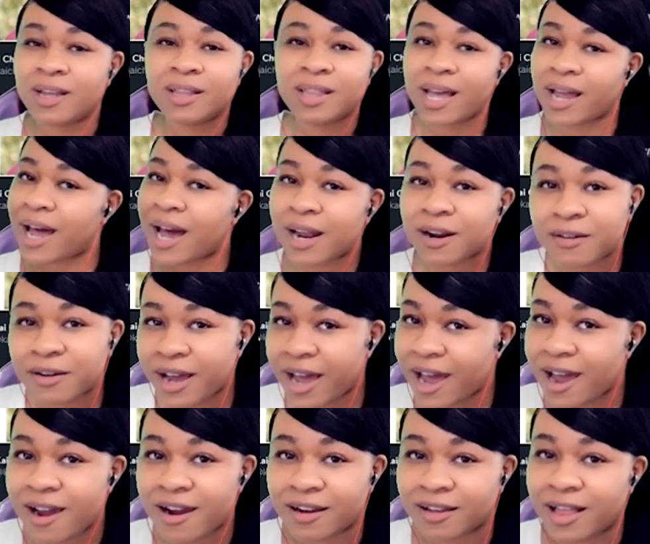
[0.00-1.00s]
Like, I don't
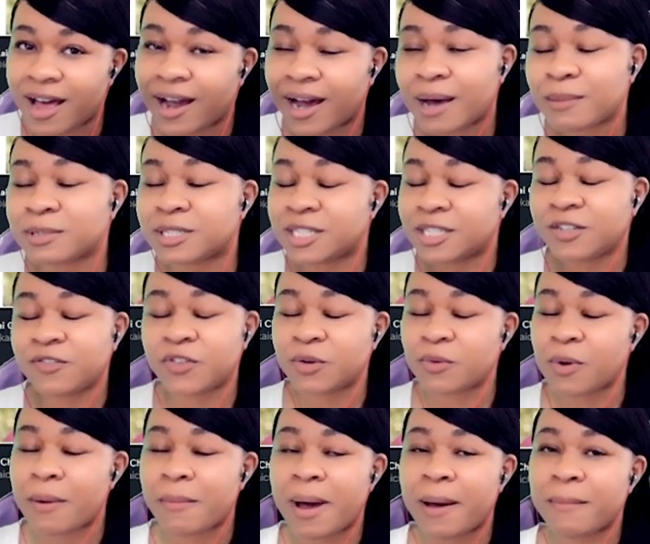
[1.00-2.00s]
care. Like, I'm still
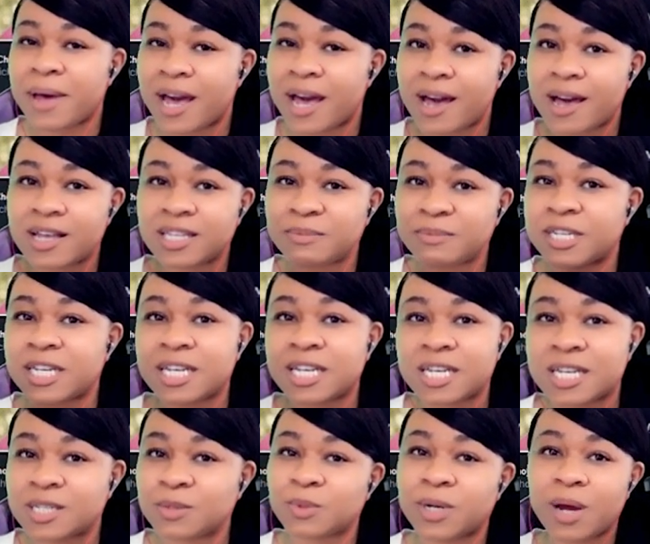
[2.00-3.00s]
finna wear my mask
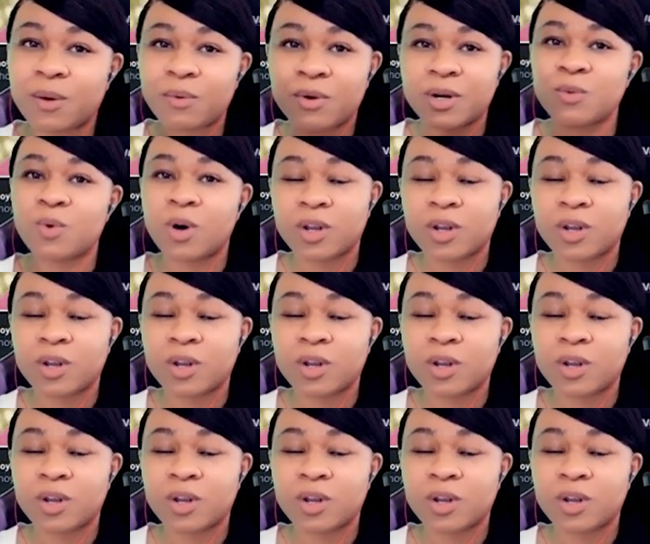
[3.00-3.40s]
because when I wanna